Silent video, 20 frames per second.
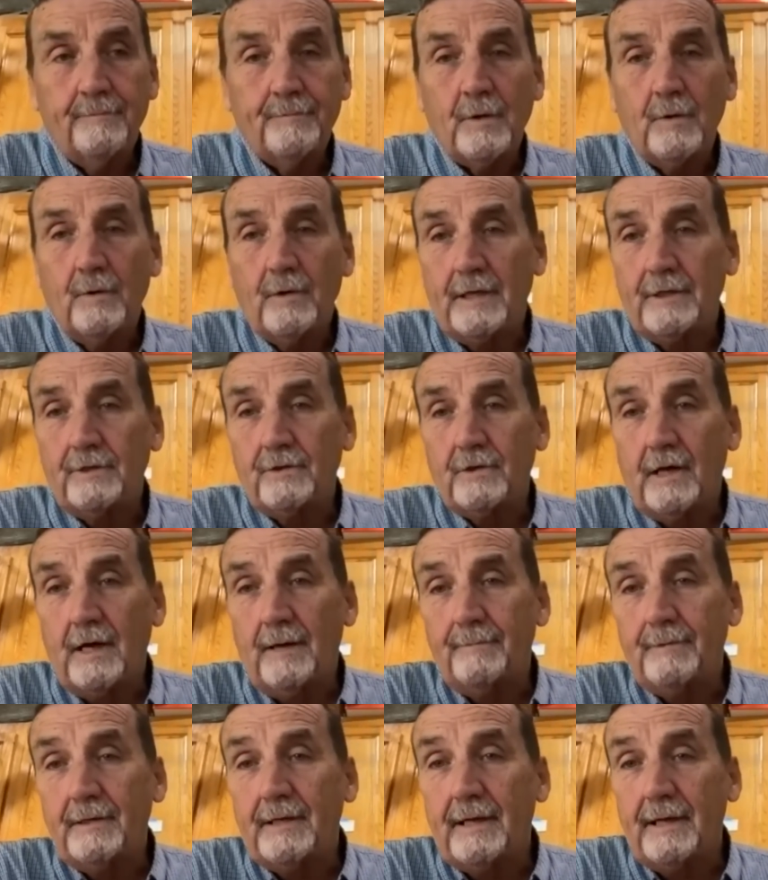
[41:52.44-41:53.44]
When I
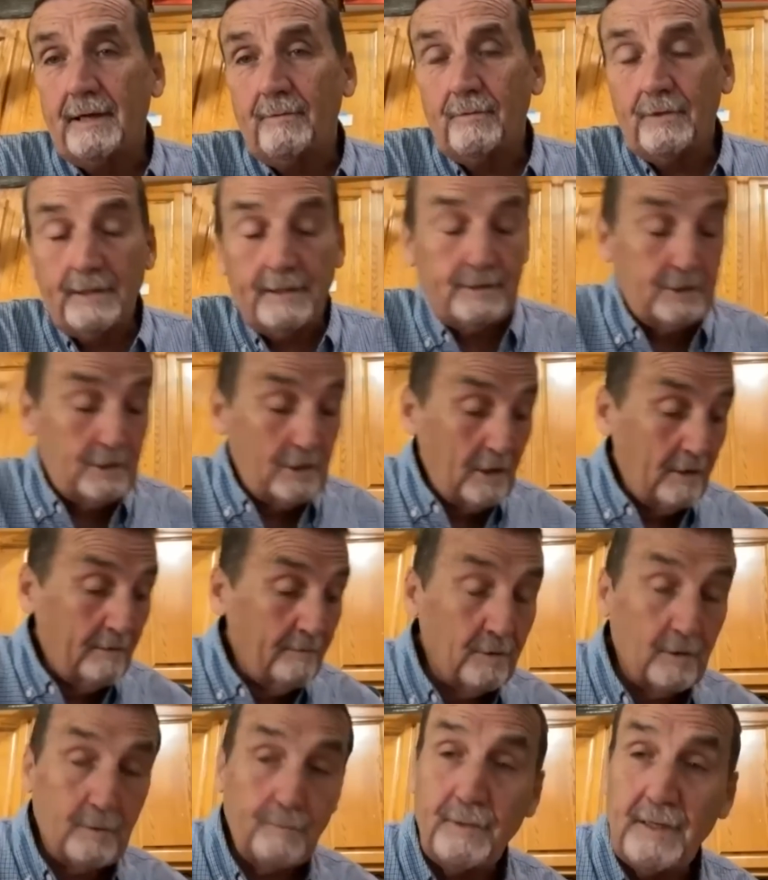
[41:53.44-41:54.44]
dropped it, I reached over
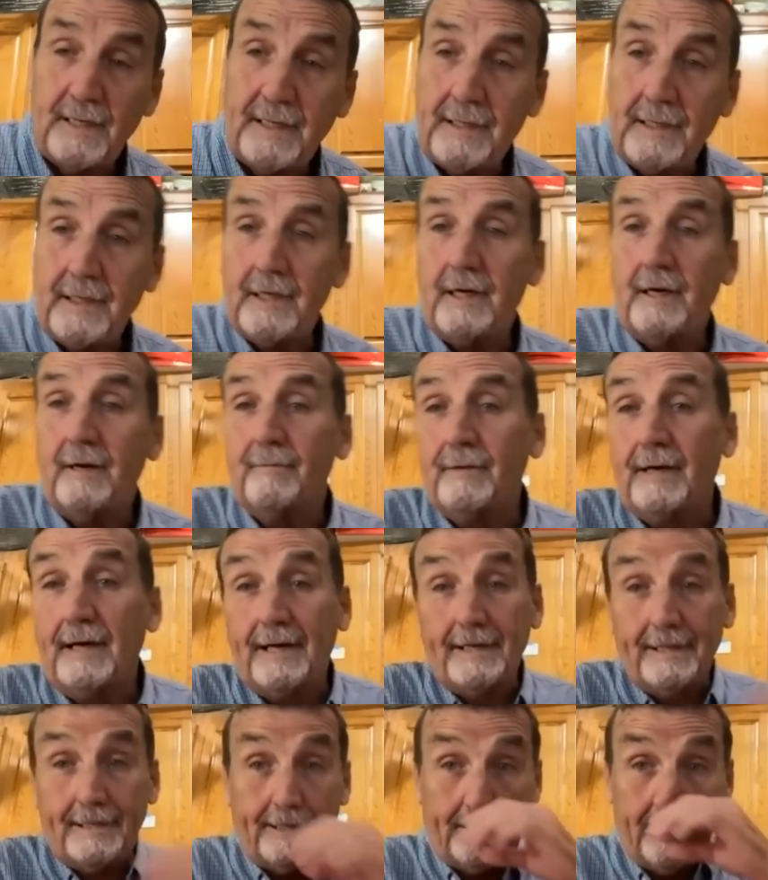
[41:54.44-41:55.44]
to pick it up, and
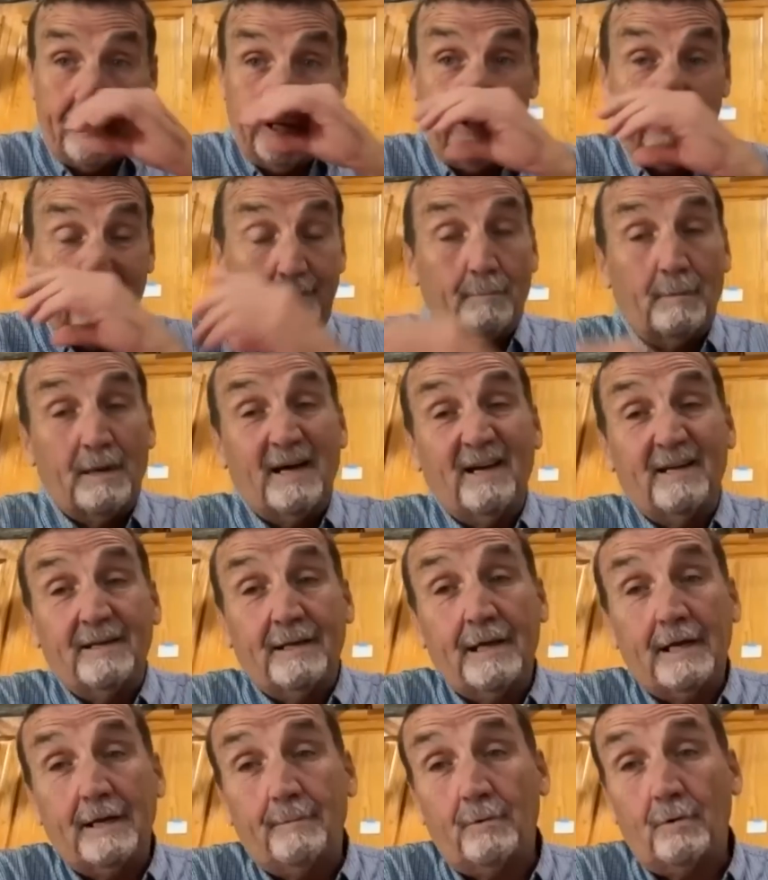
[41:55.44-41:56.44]
I didn't know that my
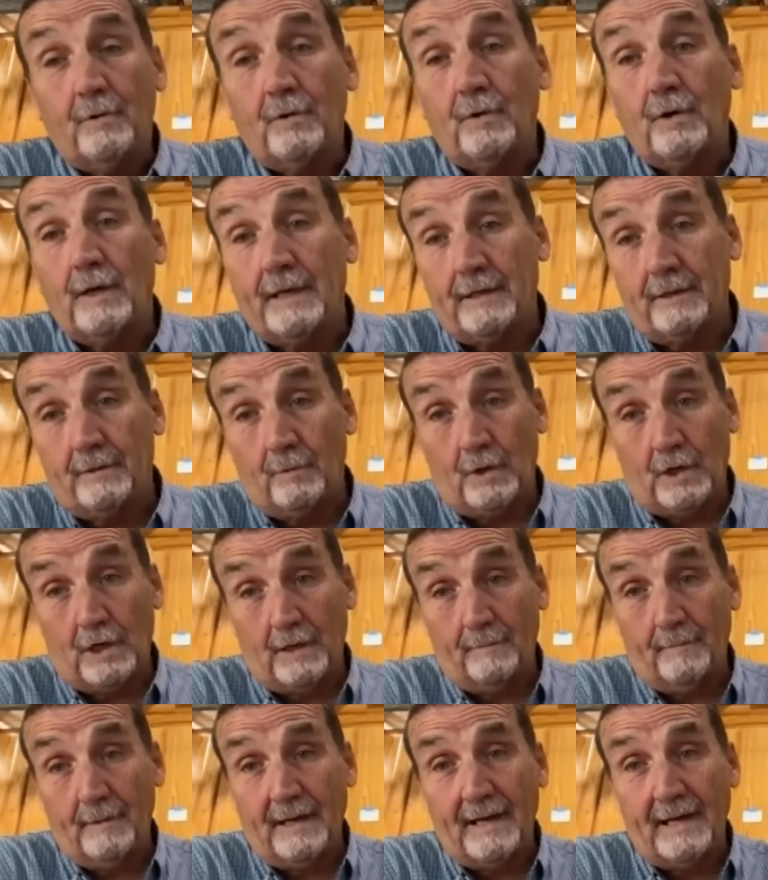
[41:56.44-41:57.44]
neighbor had run
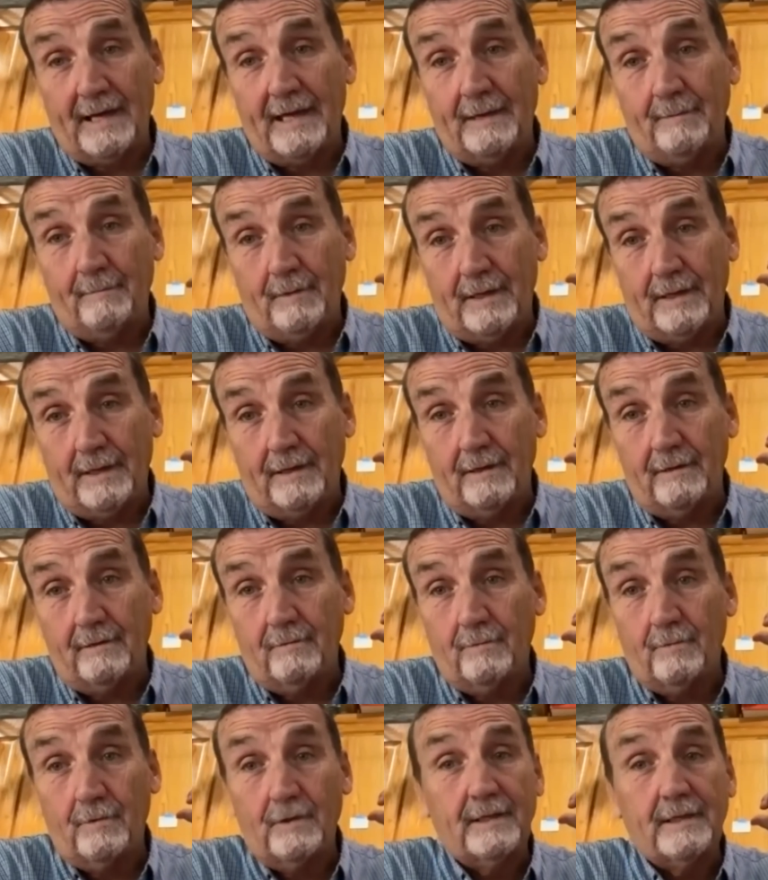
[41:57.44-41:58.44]
up behind me
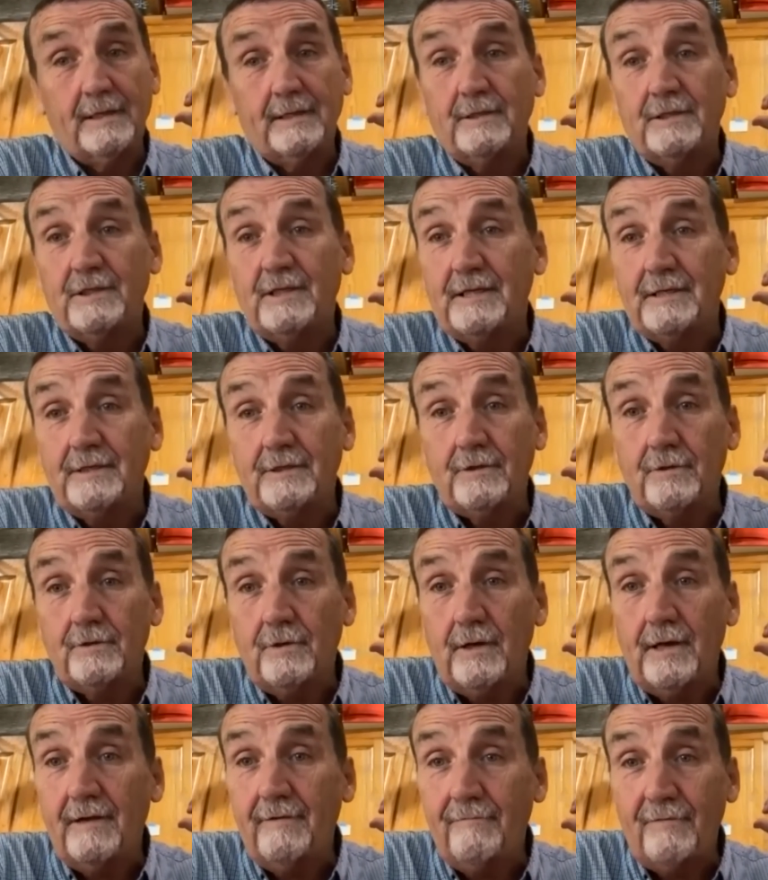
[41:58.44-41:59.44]
within six
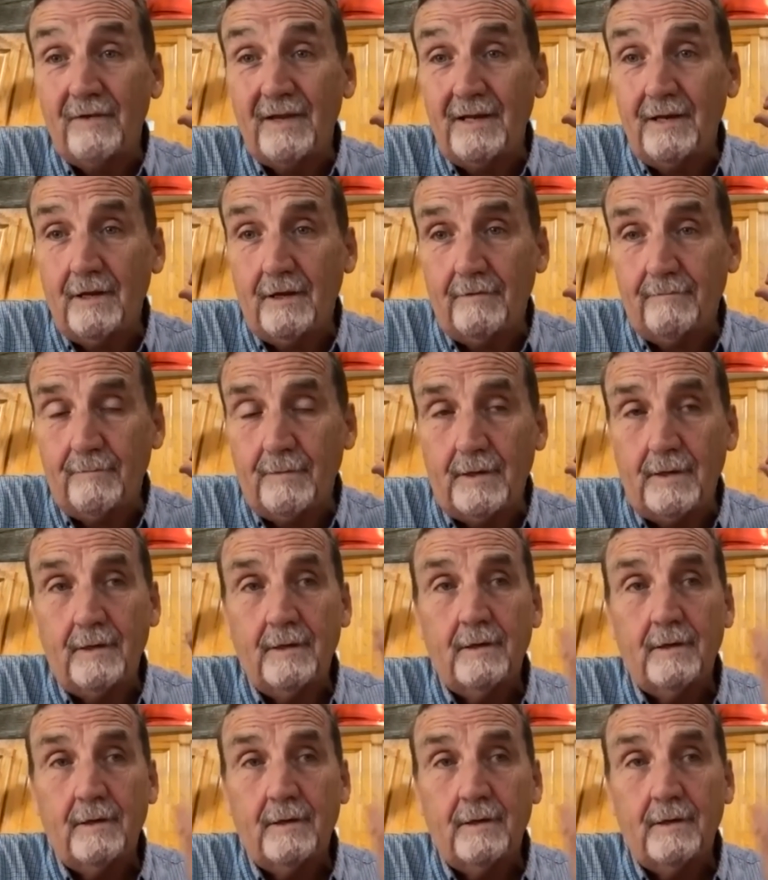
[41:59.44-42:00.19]
or eight feet of me